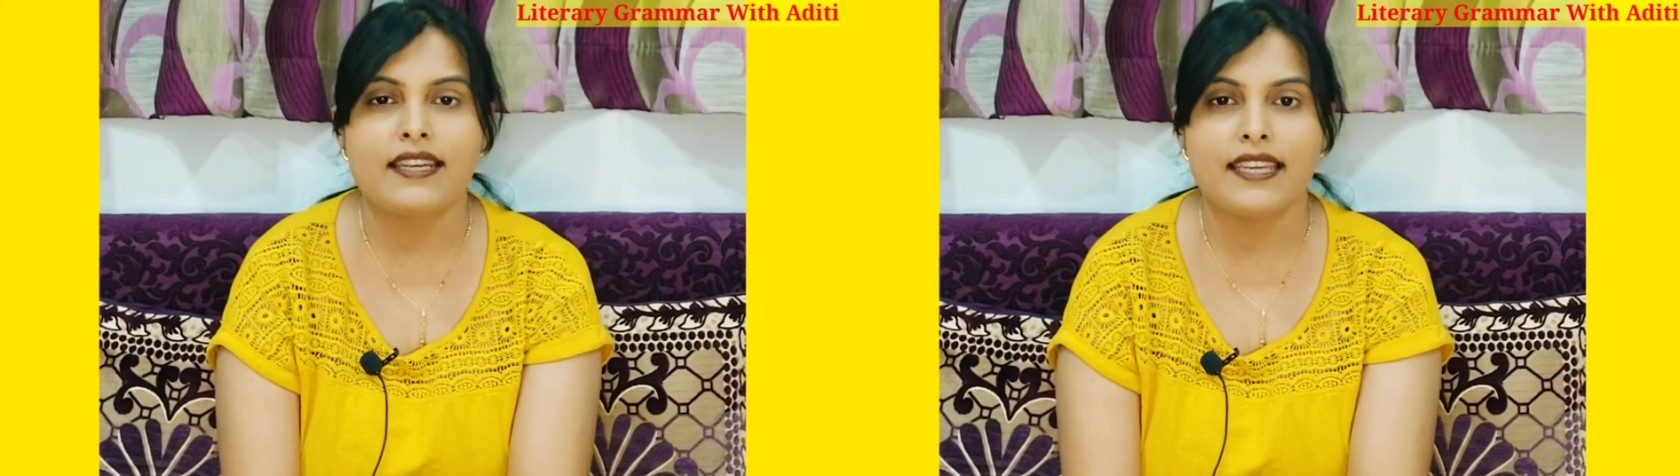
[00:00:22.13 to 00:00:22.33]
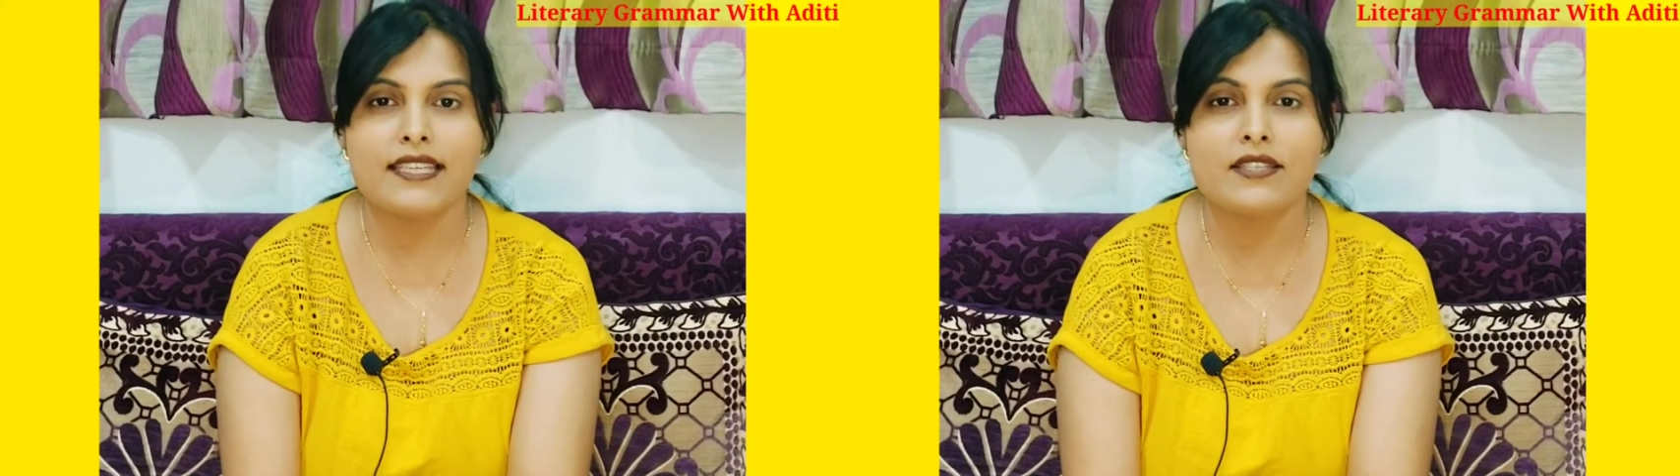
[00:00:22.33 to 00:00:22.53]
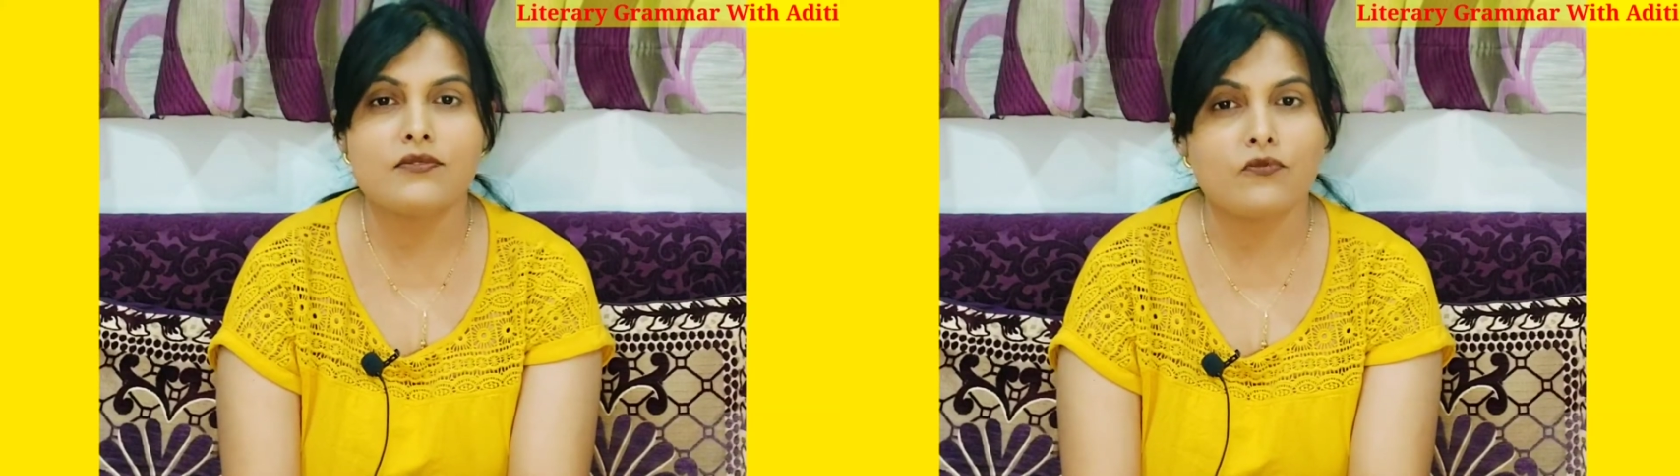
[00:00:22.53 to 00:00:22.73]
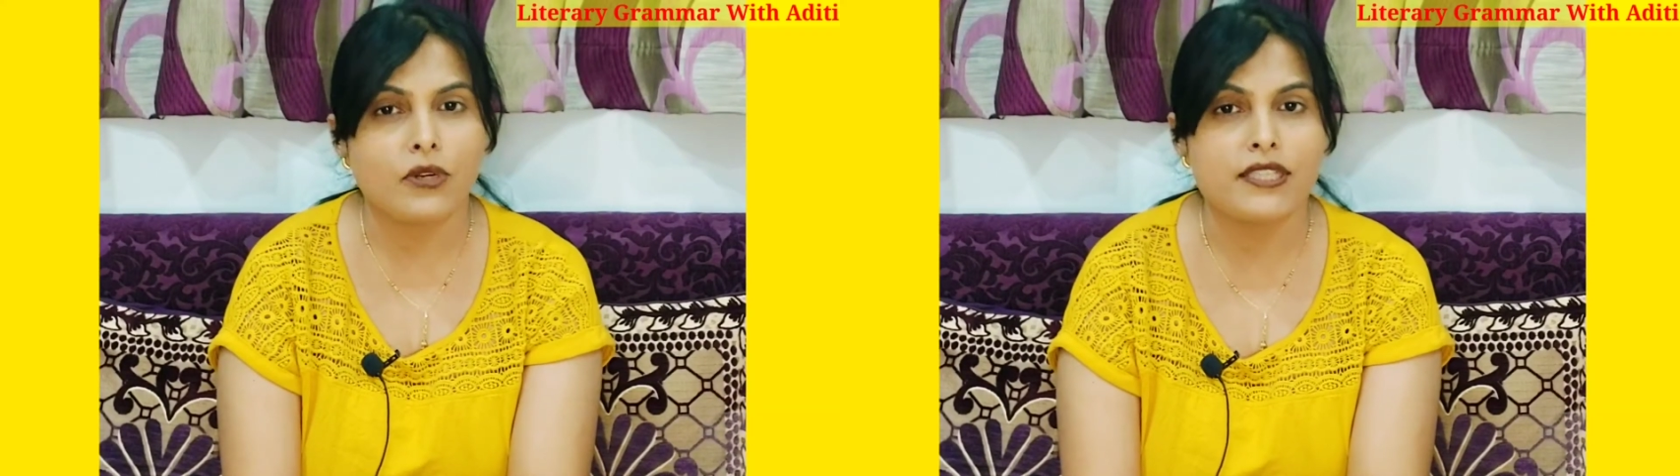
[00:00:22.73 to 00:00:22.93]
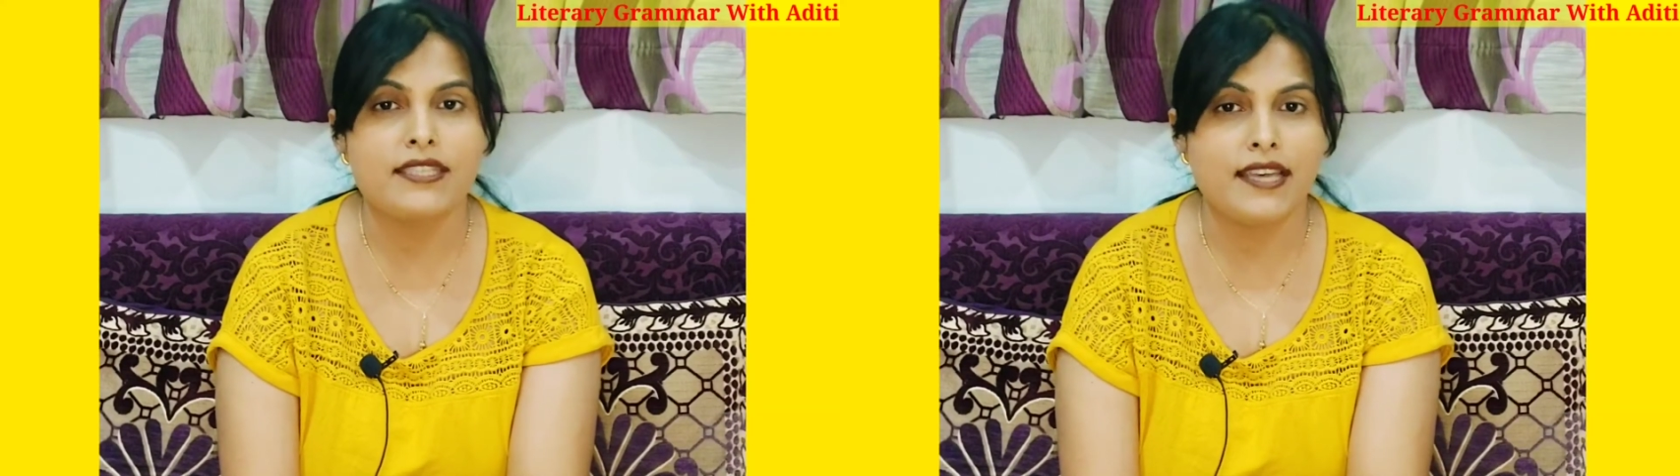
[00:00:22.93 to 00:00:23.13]
Guess
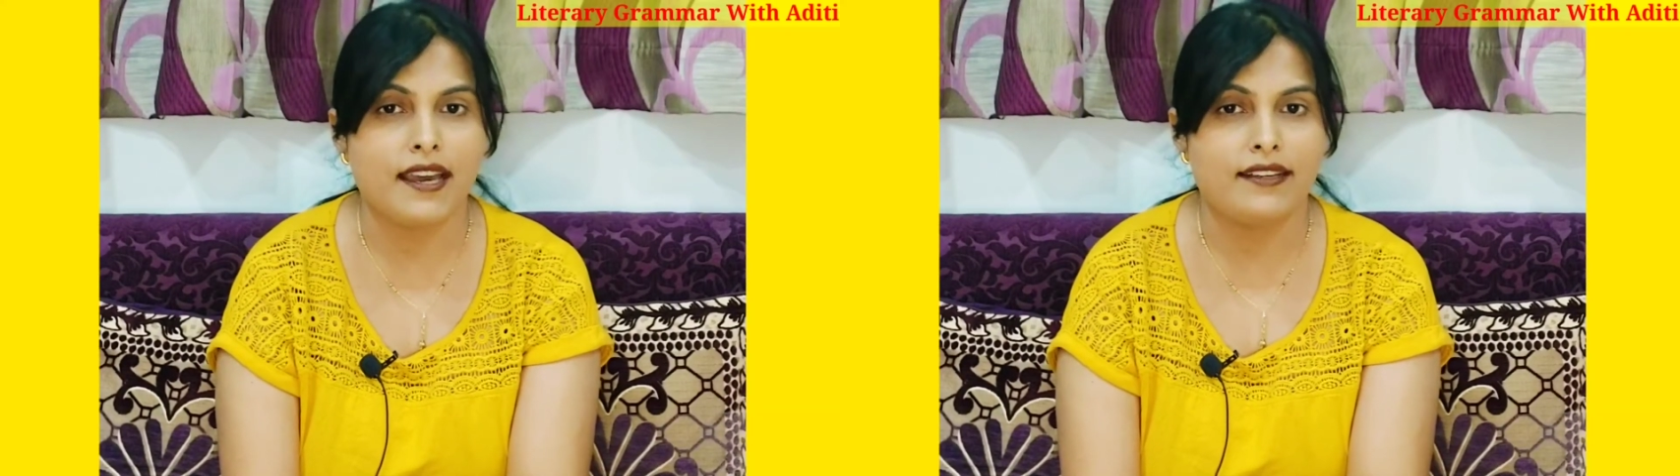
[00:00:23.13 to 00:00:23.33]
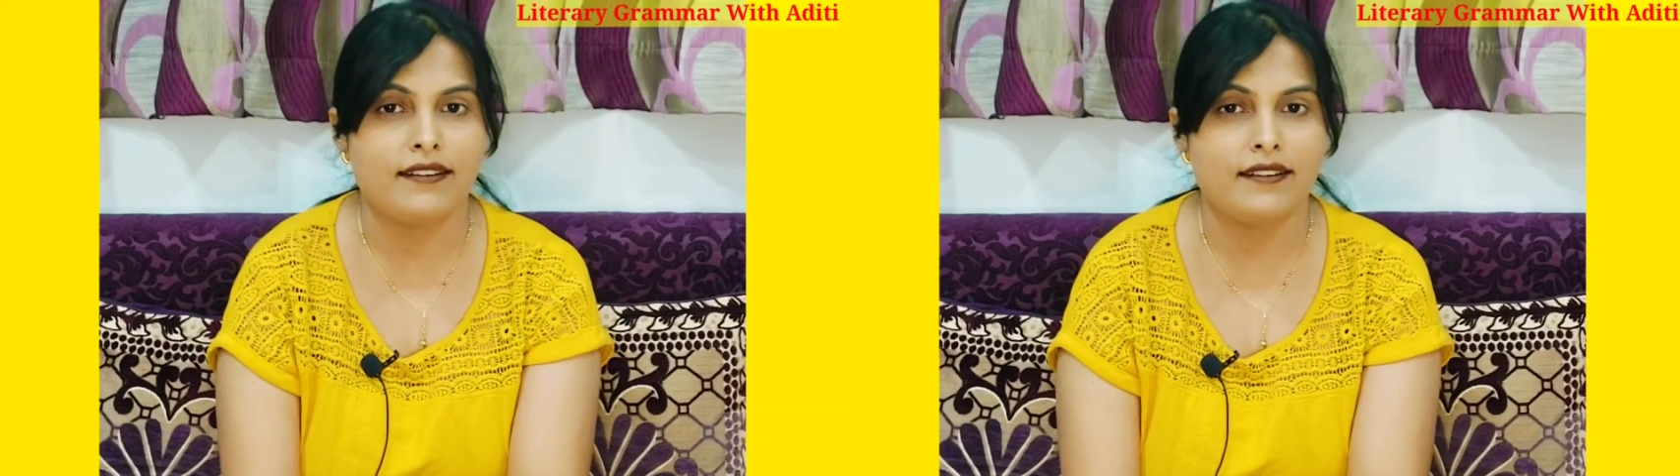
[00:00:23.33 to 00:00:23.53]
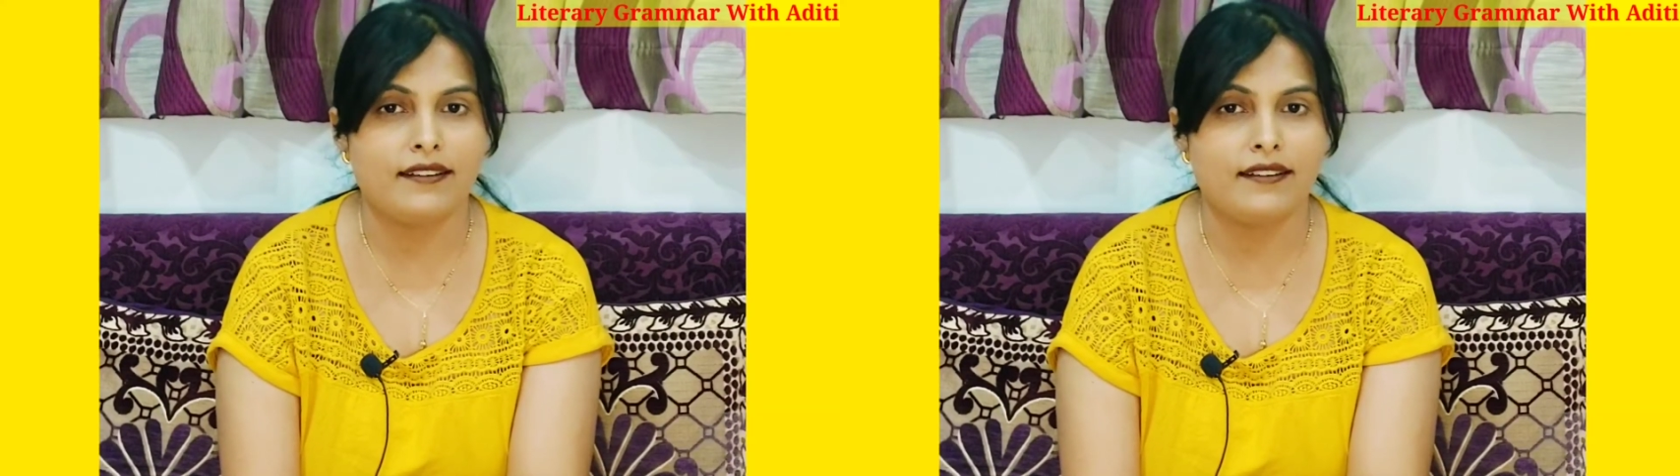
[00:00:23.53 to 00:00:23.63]
what is that?